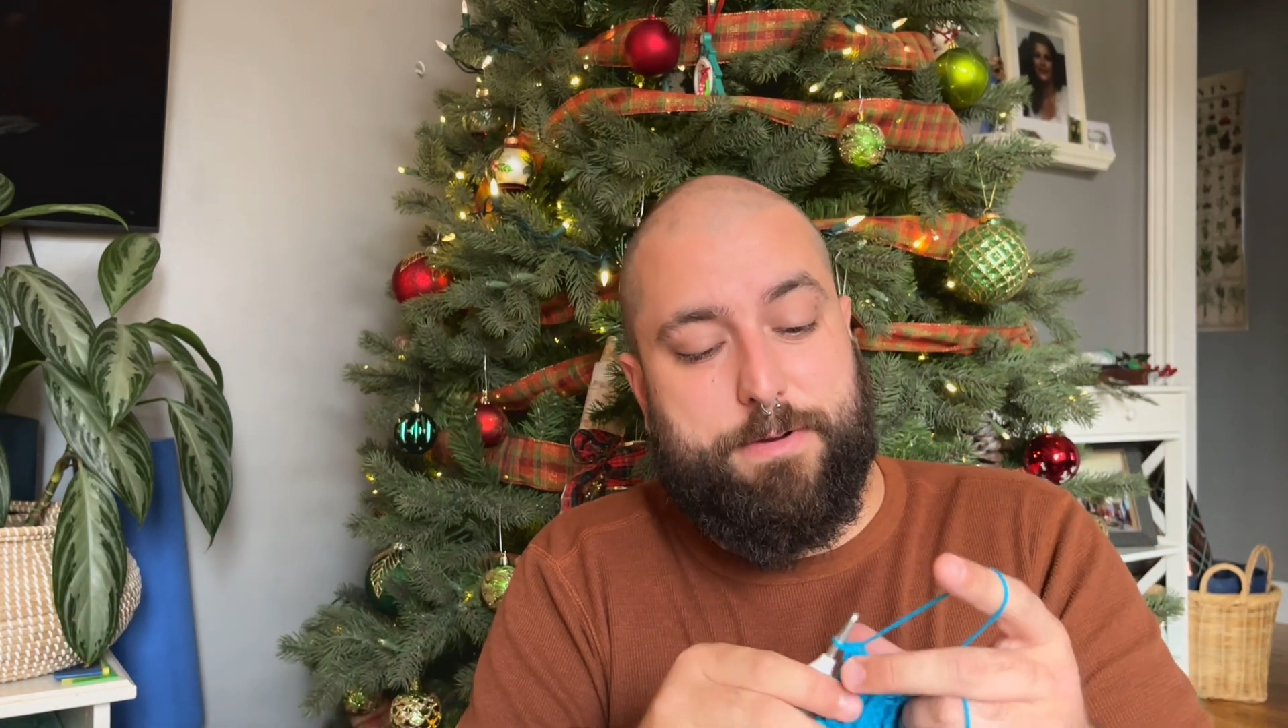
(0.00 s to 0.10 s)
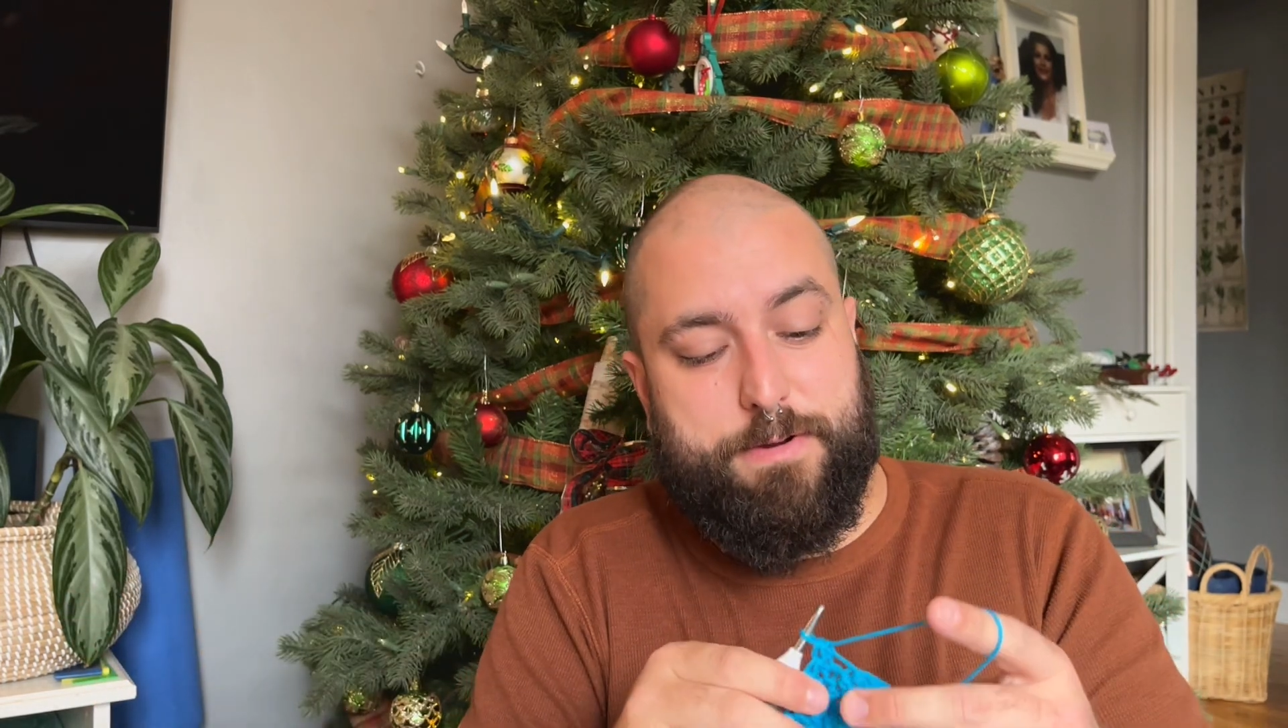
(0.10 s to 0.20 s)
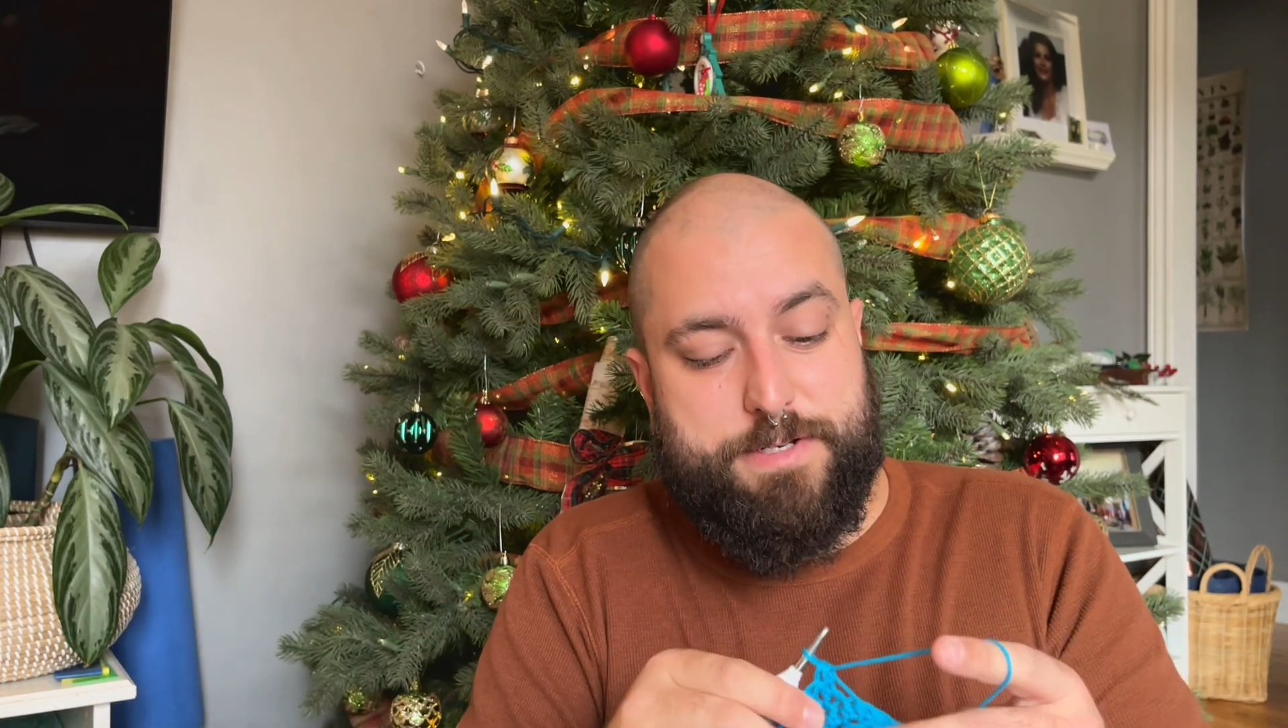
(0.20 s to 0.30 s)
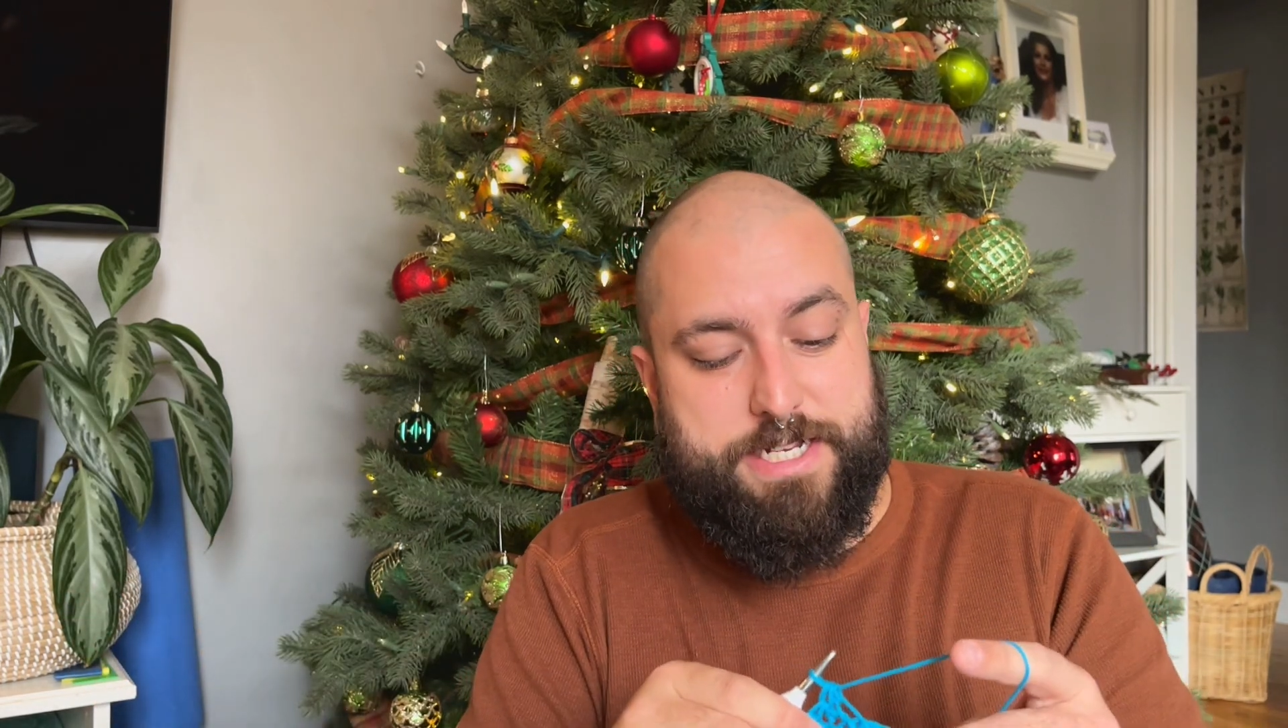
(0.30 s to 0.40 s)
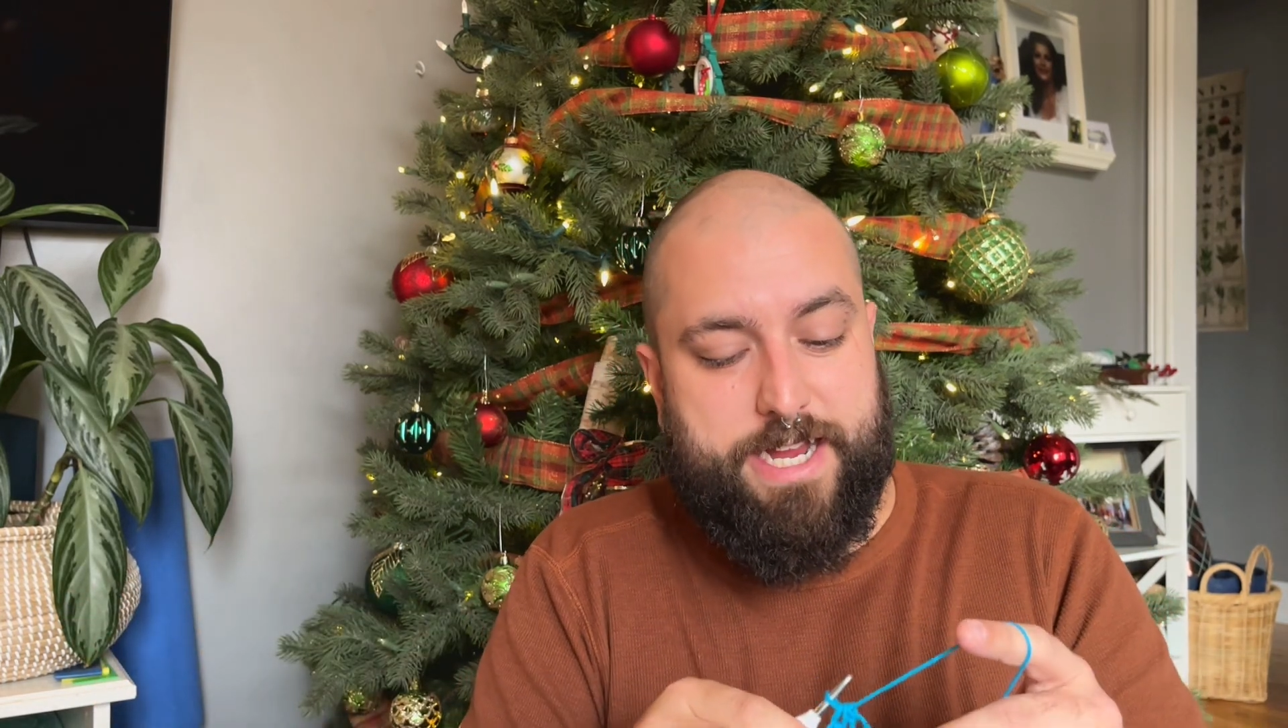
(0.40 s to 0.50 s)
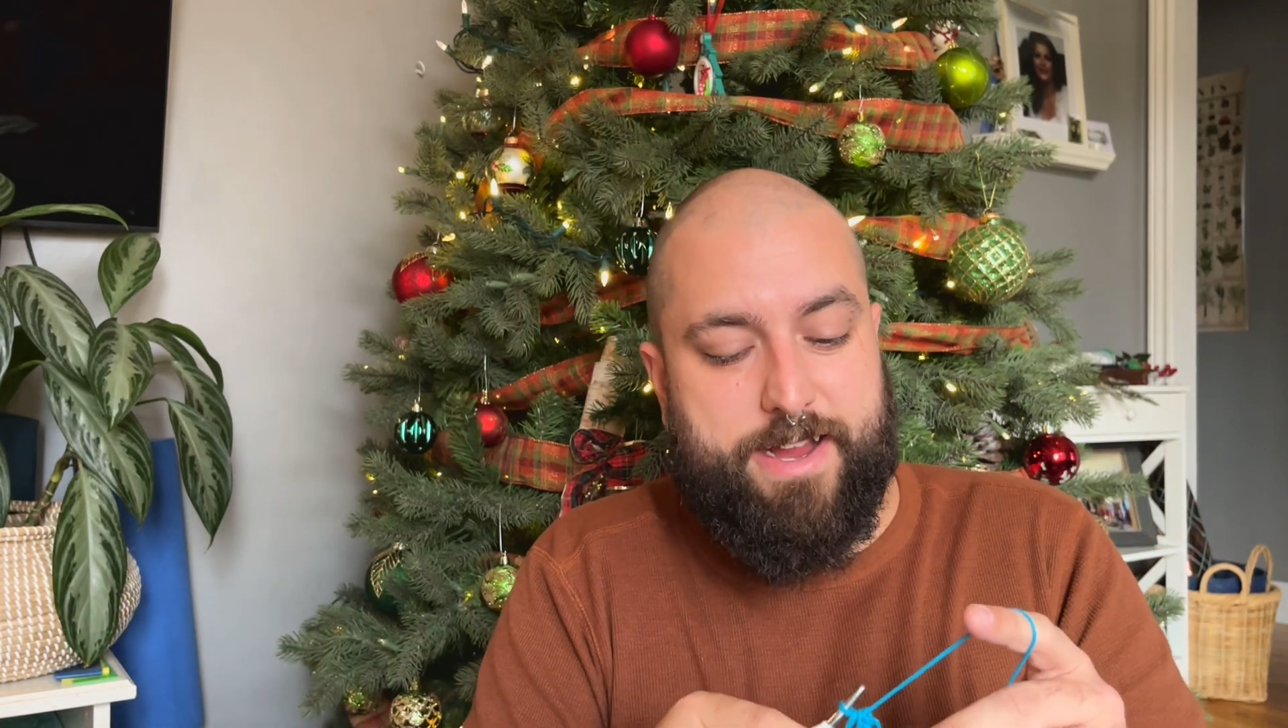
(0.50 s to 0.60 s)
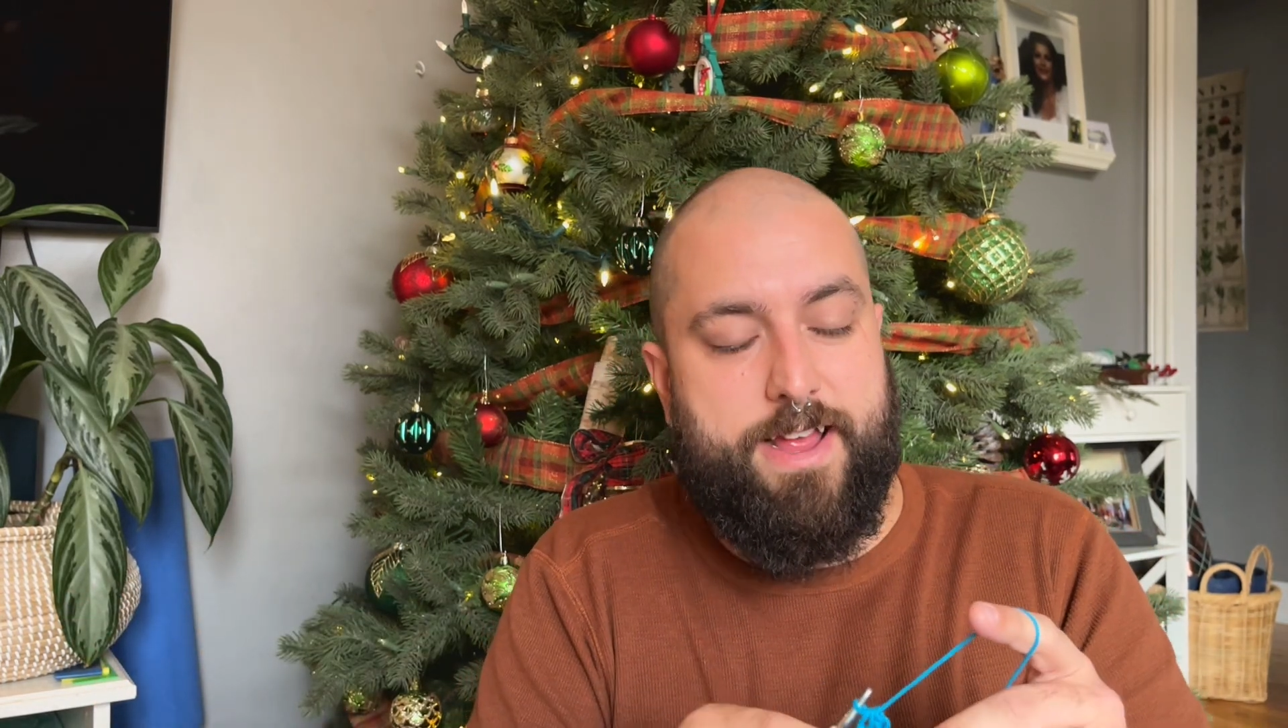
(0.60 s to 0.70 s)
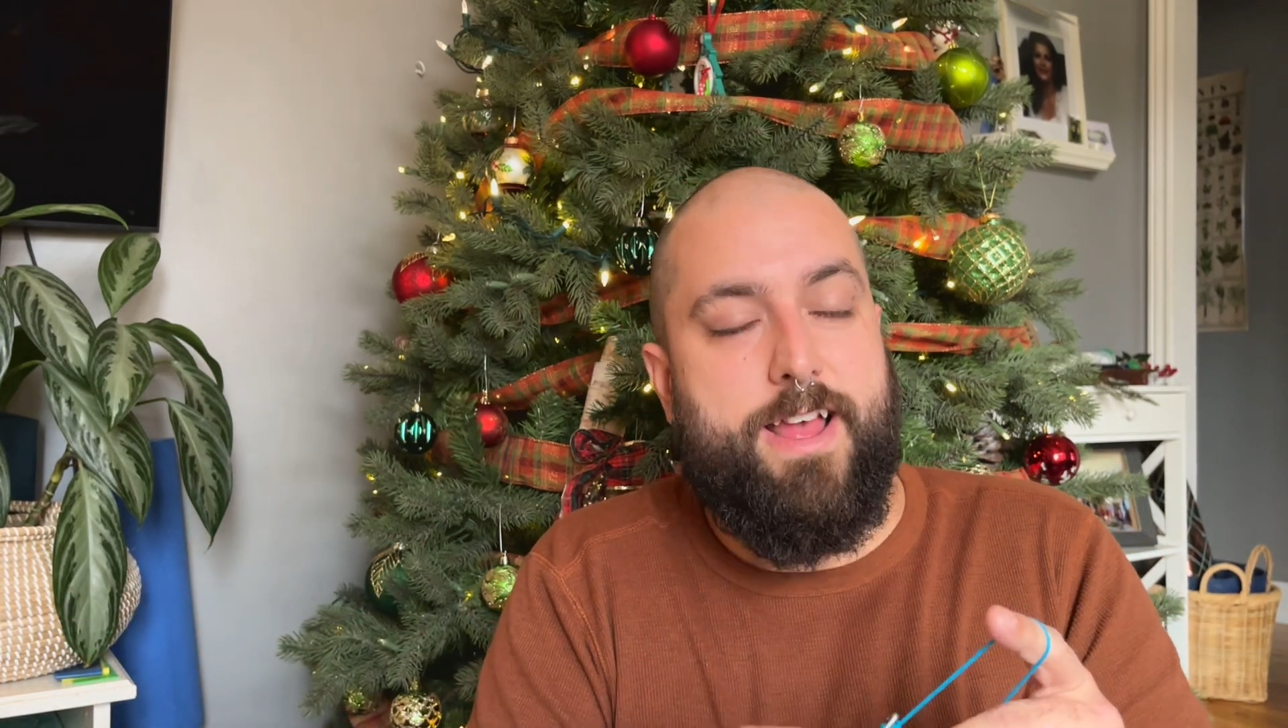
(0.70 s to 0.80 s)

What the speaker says: crochet.